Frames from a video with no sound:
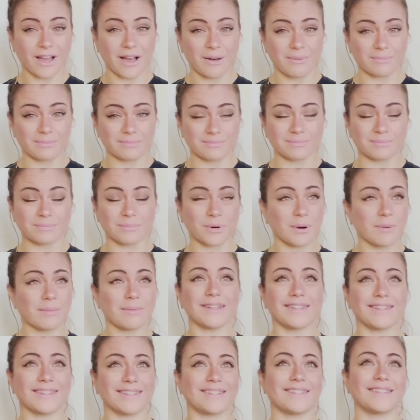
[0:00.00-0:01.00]
gum?
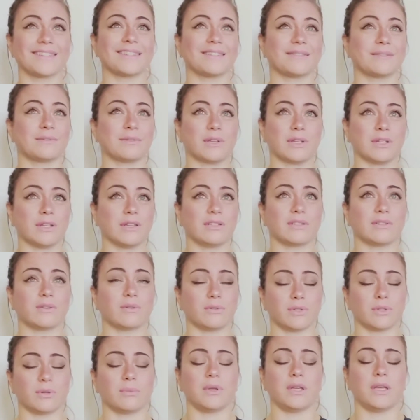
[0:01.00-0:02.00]
Probably this is
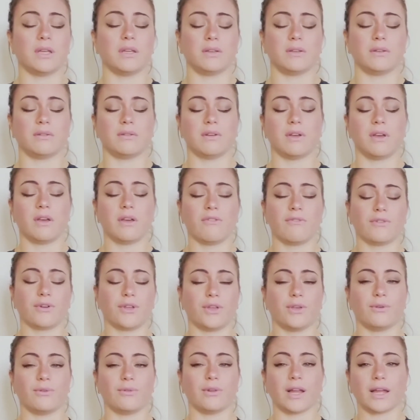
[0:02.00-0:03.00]
going to be for
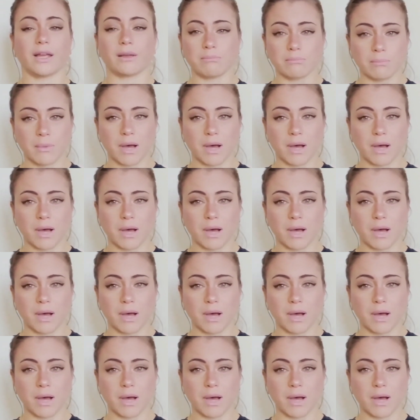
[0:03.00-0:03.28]
you like